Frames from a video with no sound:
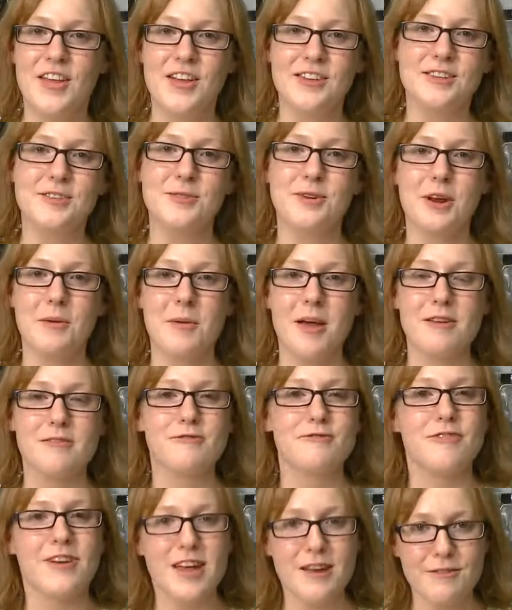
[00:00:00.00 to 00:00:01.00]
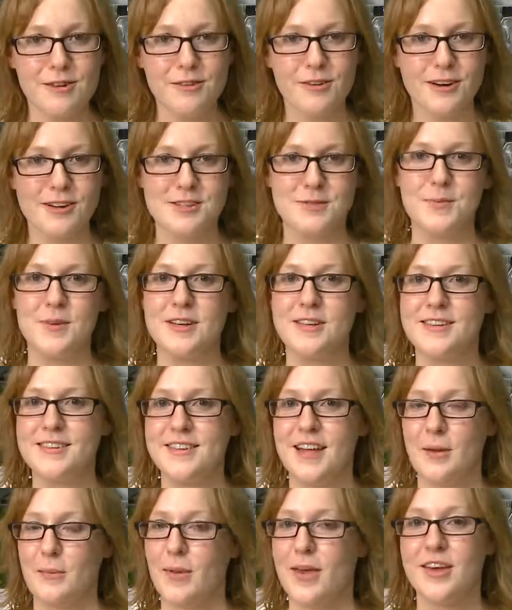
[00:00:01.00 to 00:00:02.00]
This is one of my favorite
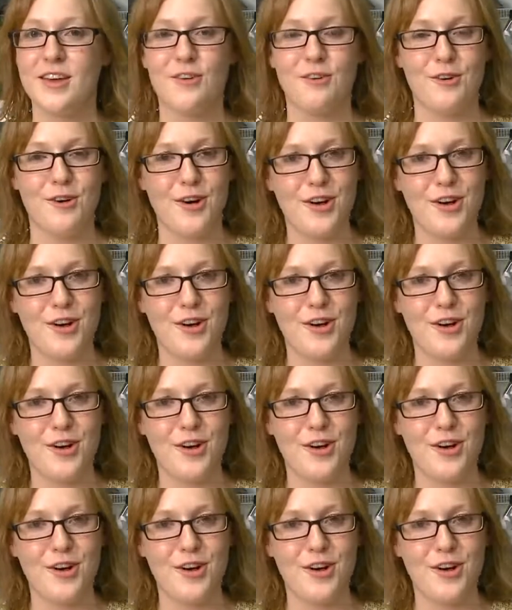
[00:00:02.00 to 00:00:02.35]
recipes. I make it